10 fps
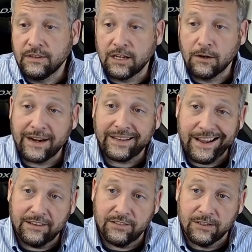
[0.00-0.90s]
The correct
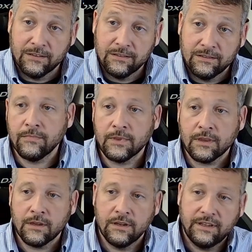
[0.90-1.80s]
answer
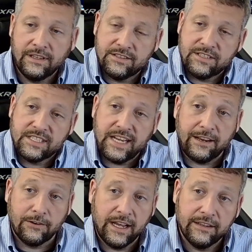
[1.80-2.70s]
is to
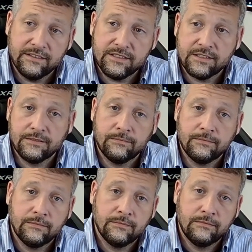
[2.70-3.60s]
standardize
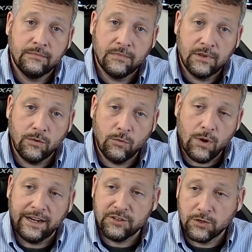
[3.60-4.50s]
the
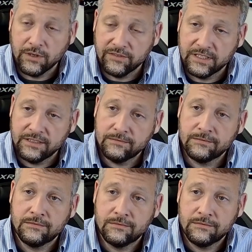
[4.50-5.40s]
wattage equivalent,
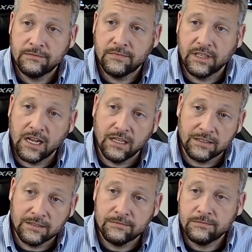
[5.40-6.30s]
the
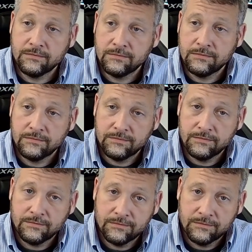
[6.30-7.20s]
color,
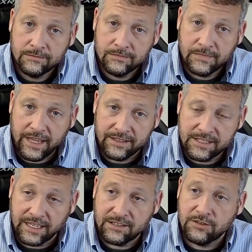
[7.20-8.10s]
and
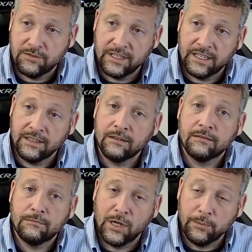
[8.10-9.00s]
stick to the
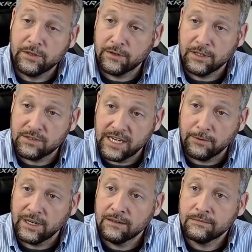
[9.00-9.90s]
bulb you can use
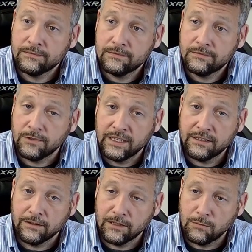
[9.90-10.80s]
anywhere, right?
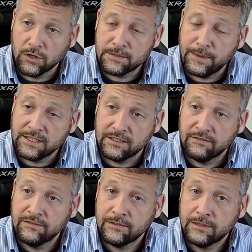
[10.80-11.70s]
They're a little more
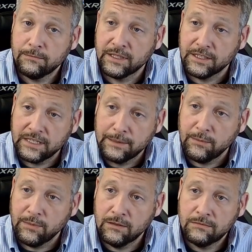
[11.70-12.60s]
expensive, but they're
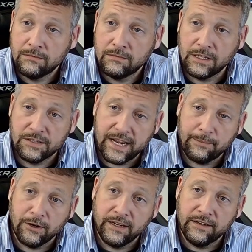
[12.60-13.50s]
dimmable, they're
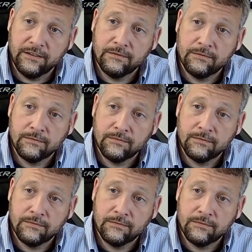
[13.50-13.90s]
damp rated,